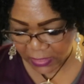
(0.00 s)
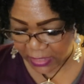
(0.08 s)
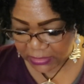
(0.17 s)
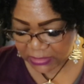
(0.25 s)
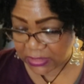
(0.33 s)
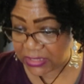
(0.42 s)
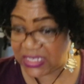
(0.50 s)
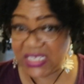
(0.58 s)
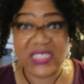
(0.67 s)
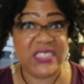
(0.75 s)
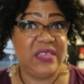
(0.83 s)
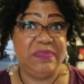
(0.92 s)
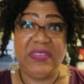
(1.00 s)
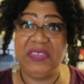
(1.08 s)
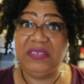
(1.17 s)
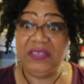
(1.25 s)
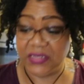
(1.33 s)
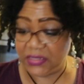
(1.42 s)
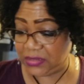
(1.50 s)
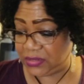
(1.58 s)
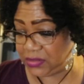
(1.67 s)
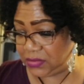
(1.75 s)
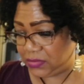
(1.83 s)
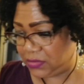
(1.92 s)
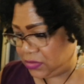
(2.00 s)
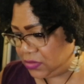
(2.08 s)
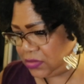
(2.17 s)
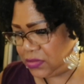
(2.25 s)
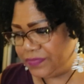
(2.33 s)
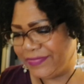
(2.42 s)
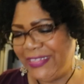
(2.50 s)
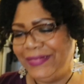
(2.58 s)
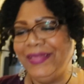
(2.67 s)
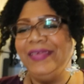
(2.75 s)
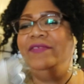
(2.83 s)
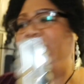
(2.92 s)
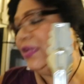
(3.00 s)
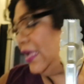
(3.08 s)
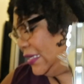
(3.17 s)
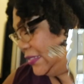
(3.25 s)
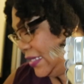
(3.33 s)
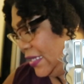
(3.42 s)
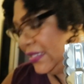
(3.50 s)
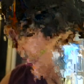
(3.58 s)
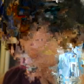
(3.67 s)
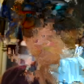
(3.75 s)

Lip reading: I just need to eat something, because I didn't realize I had